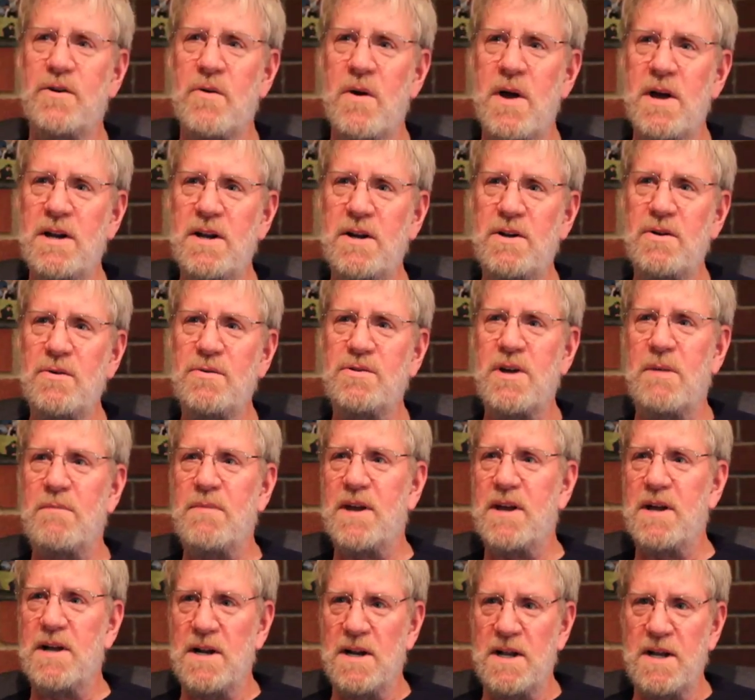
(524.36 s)
going to do
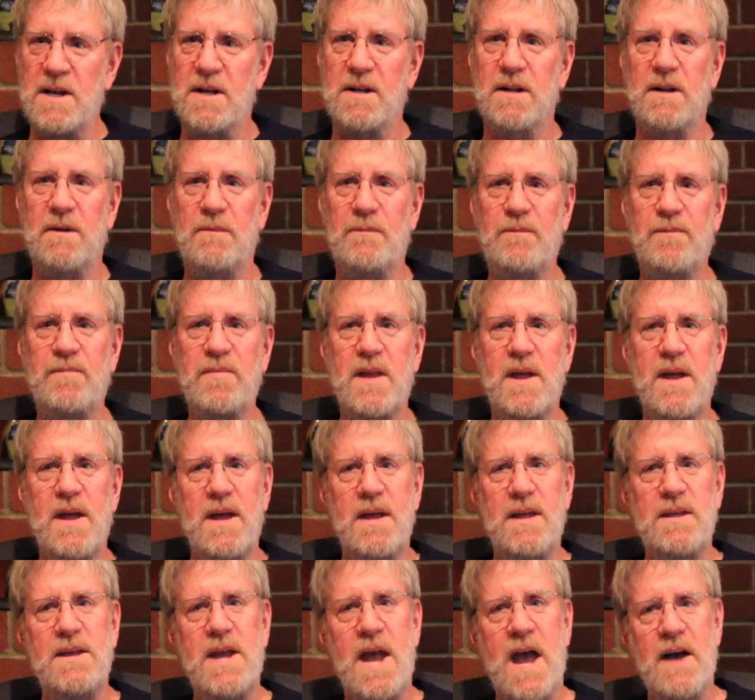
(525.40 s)
something illegal,
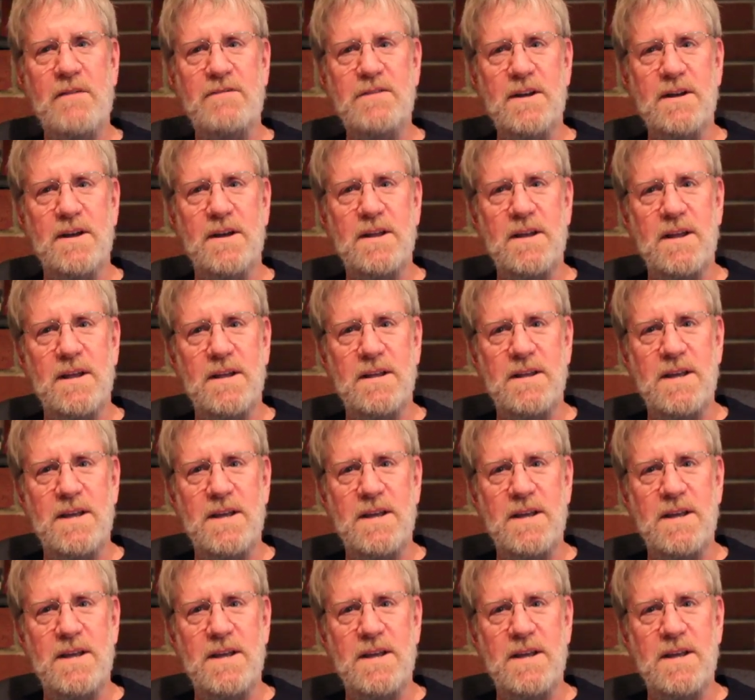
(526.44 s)
you have to